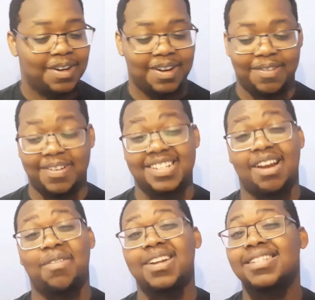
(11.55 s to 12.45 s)
Firstly, I
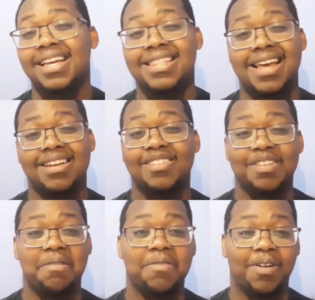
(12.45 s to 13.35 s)
want to say thank you to
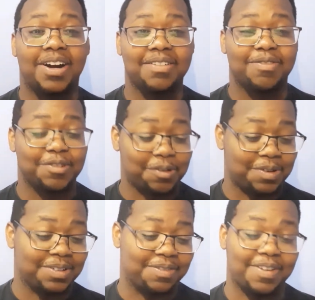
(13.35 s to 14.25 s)
everyone for
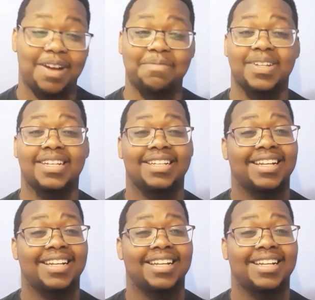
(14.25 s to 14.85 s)
joining the family.